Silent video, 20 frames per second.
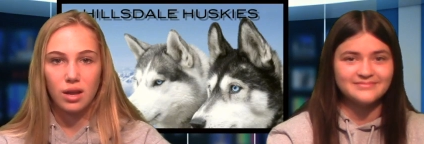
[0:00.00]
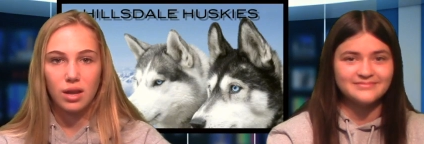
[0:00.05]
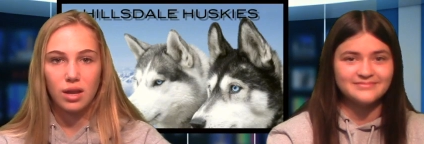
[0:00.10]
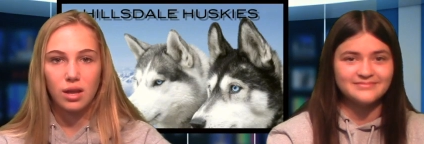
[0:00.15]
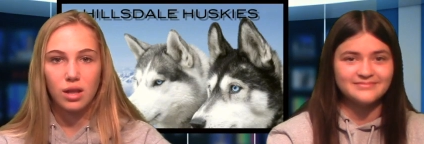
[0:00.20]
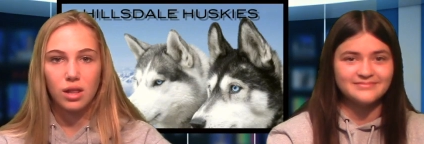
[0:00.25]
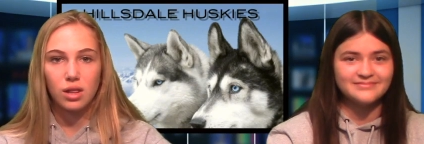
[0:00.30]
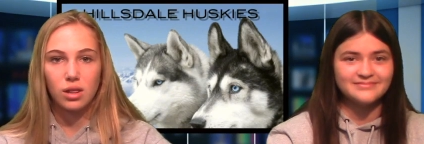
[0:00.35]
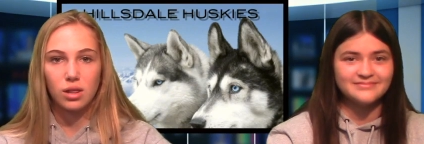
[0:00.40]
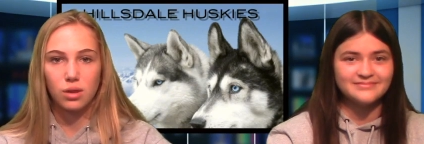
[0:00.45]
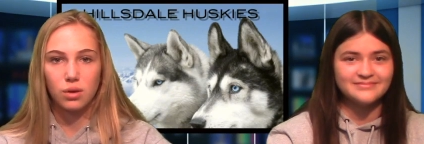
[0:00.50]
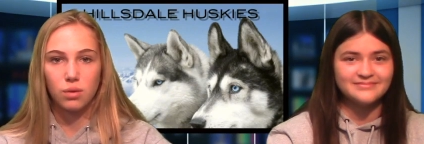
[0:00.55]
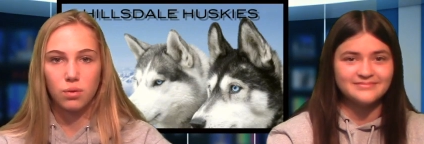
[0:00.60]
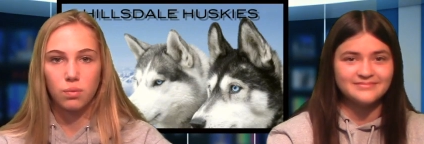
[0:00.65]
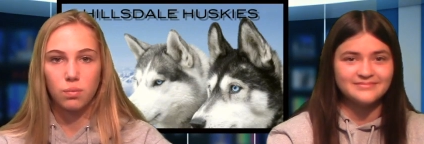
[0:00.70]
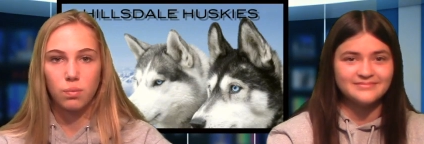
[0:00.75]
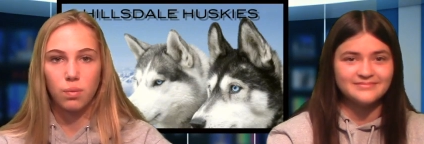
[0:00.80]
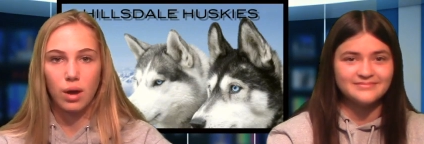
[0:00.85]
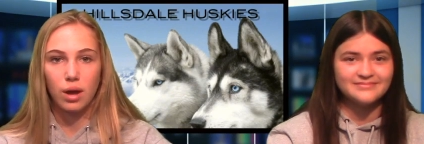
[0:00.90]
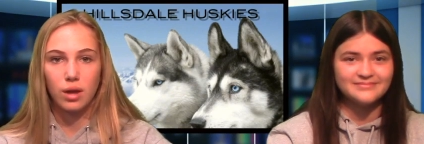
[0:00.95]

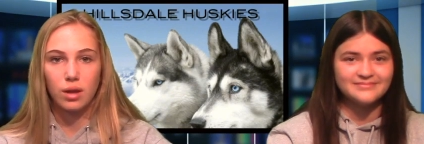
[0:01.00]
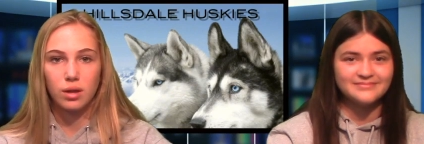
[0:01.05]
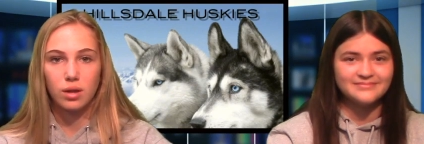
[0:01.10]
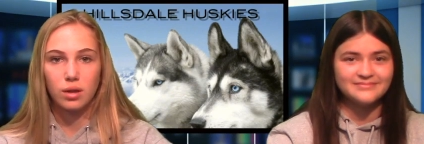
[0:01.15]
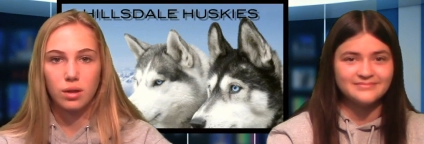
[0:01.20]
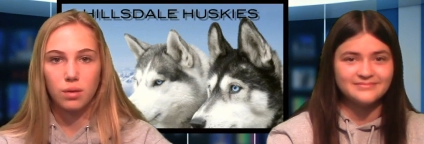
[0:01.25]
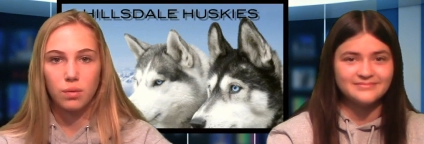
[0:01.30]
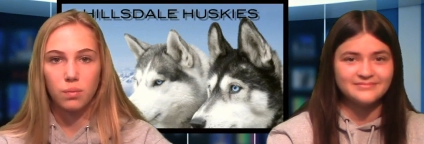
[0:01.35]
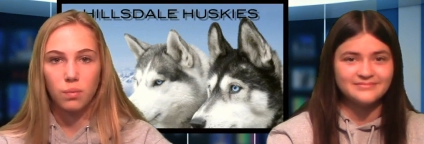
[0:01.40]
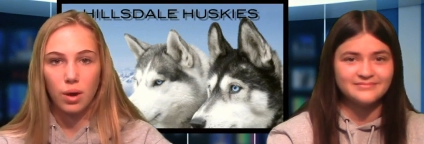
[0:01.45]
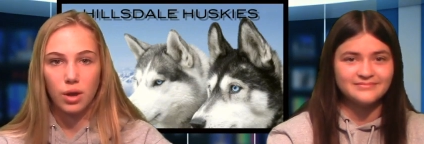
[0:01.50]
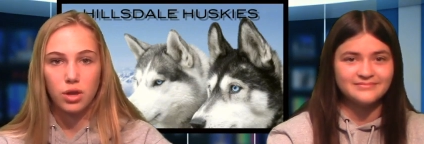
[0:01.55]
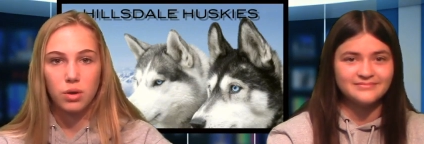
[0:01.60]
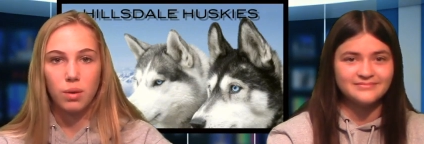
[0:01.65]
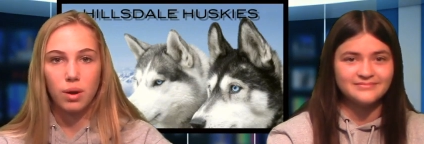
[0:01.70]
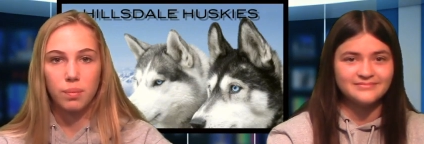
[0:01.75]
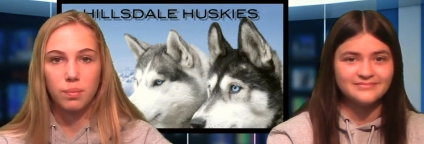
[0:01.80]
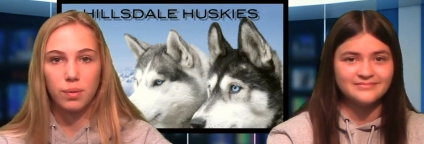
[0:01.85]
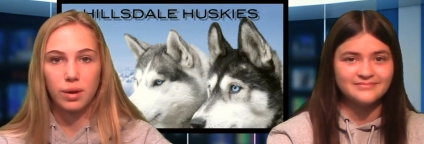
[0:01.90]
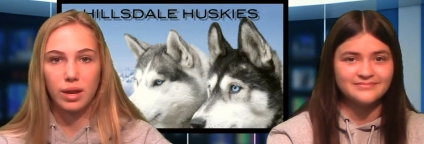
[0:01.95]
Speaker 1: include what, what you
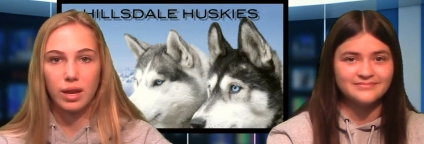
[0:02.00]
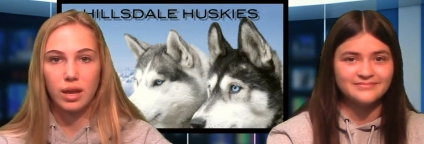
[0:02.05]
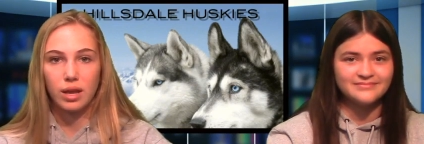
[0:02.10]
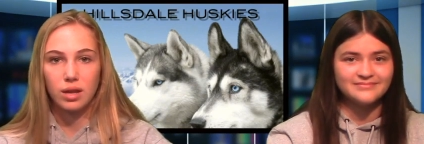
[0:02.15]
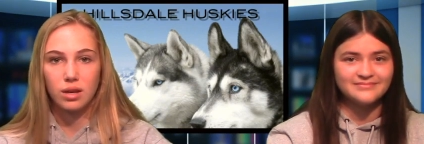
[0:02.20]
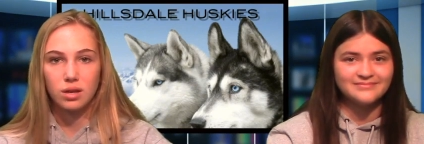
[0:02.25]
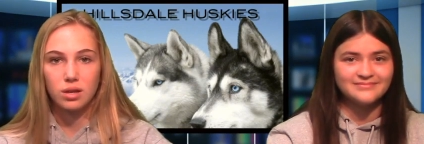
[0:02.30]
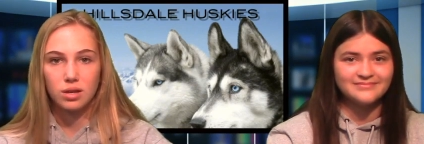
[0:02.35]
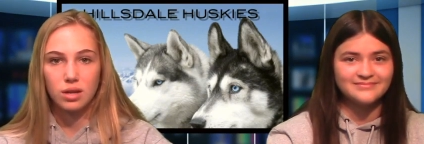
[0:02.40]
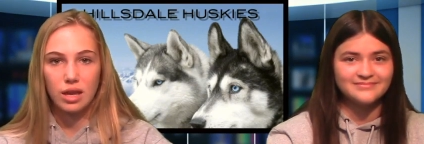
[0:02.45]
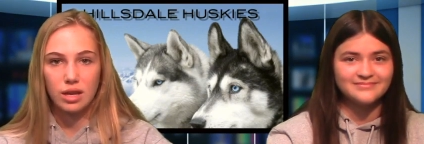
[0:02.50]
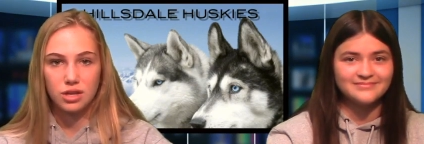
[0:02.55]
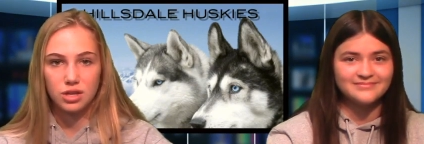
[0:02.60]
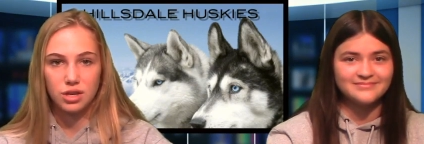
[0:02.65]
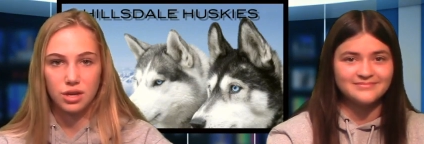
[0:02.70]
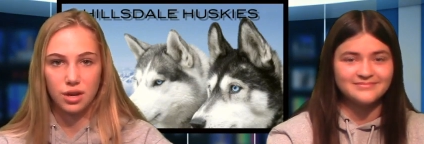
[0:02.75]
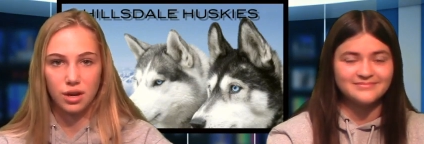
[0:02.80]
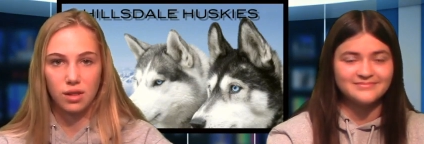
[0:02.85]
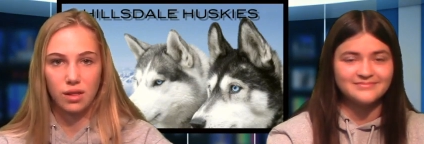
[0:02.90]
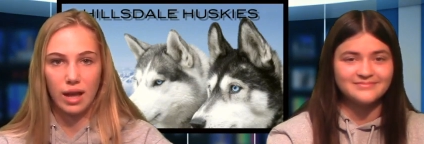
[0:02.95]
are bringing into
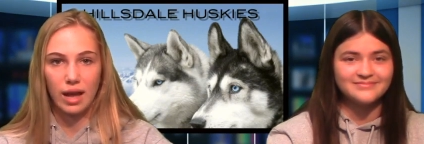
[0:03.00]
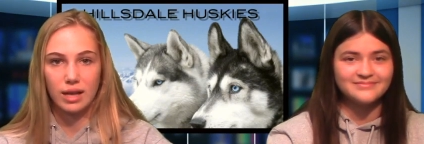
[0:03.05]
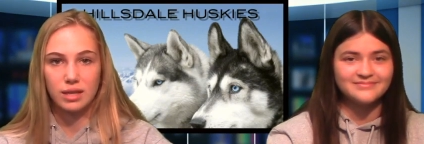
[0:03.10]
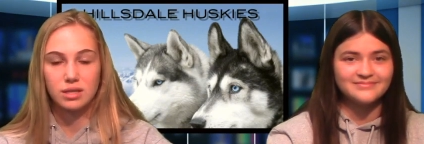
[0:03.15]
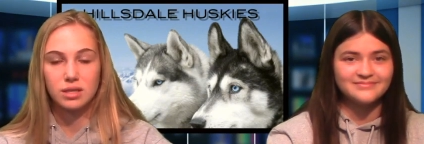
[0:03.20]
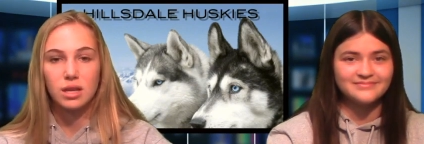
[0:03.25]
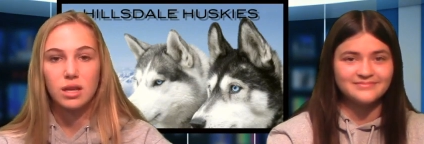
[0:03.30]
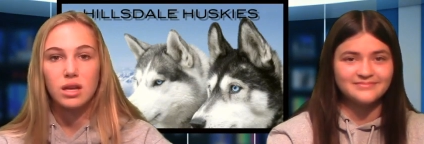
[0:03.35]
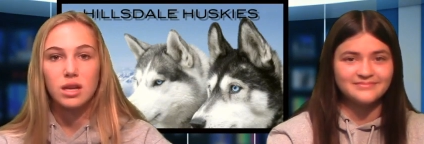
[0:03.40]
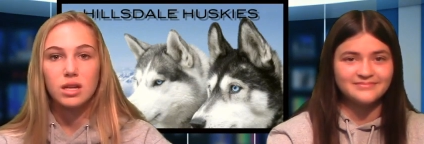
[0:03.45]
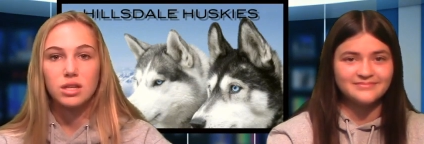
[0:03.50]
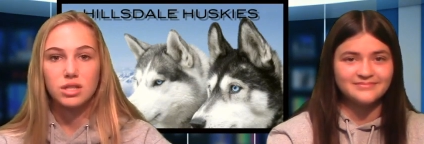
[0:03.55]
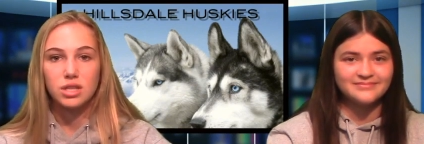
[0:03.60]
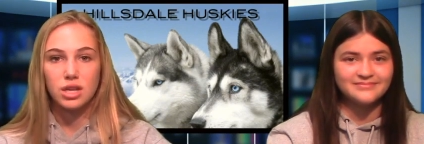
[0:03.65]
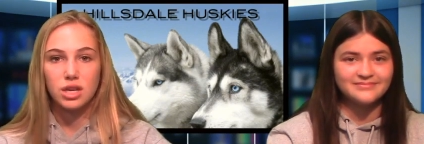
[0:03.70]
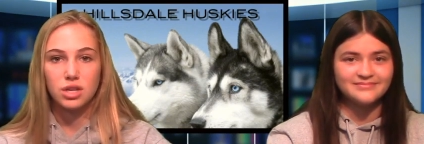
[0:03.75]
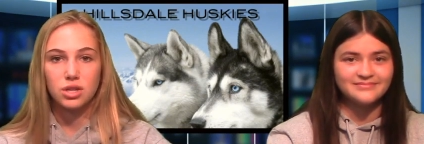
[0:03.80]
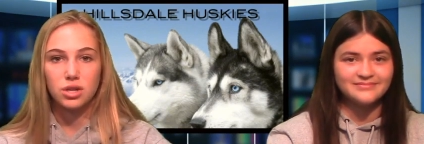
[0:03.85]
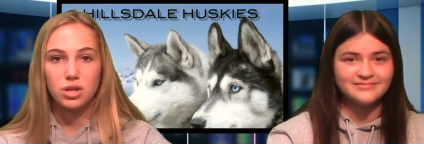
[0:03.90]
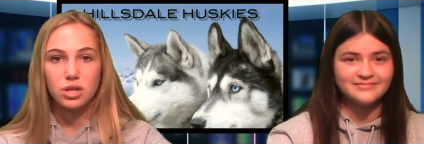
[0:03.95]
your class.
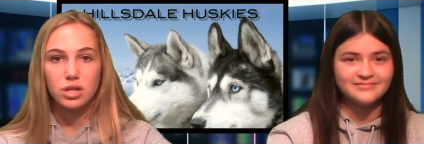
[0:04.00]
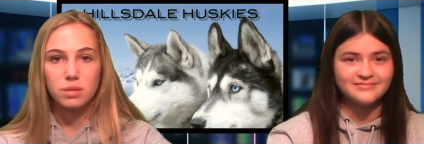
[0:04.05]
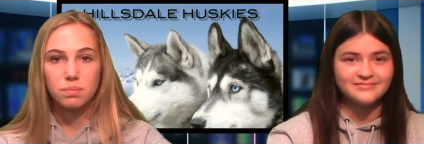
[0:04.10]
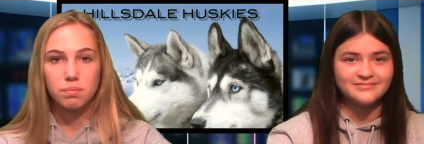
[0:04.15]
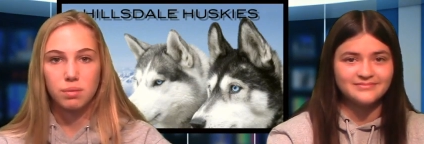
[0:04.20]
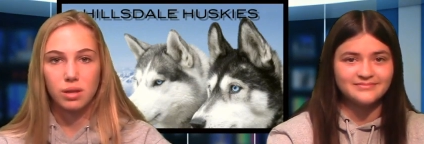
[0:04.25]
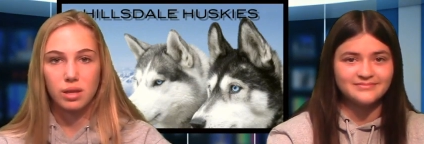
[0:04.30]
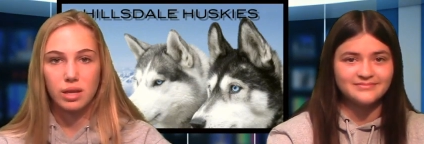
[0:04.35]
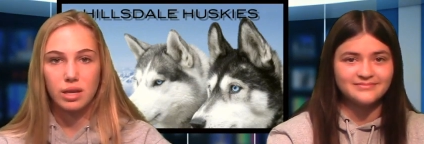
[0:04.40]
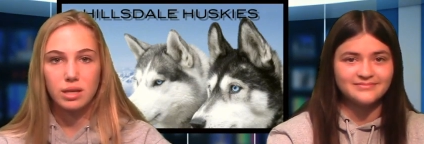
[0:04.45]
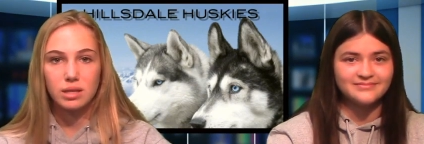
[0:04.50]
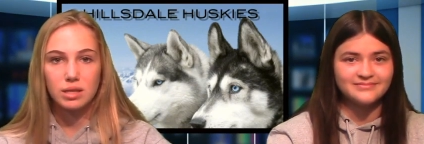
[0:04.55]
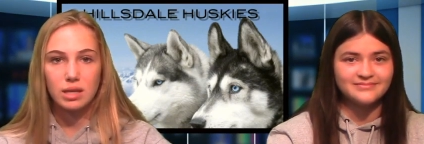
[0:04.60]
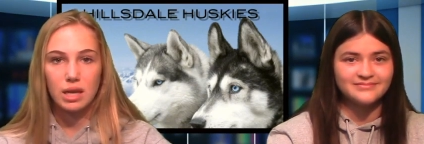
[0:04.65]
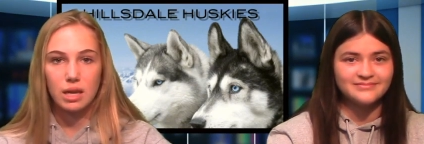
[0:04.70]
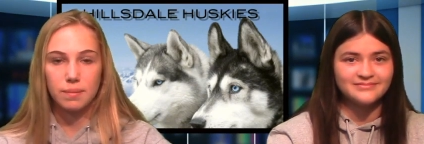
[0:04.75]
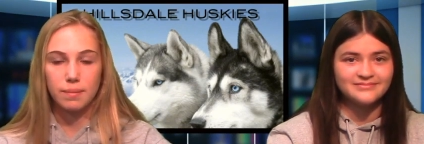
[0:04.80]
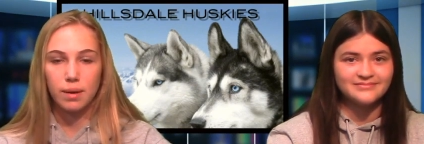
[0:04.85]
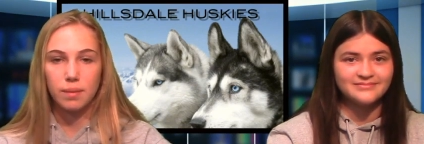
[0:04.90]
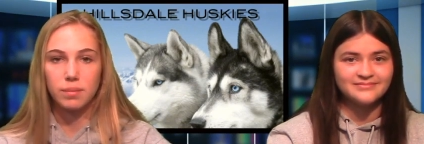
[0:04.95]
Teachers, please
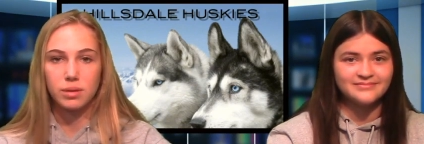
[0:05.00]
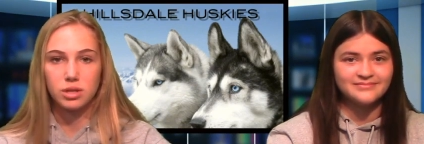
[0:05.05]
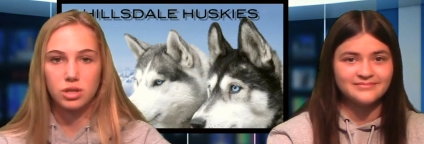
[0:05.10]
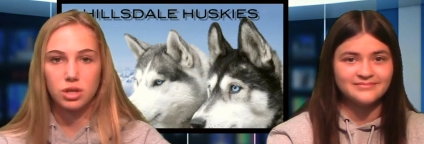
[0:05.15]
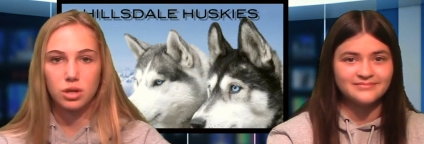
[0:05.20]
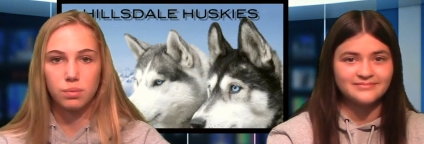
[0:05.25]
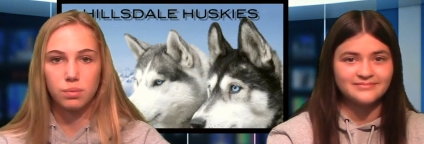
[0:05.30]
email Mr.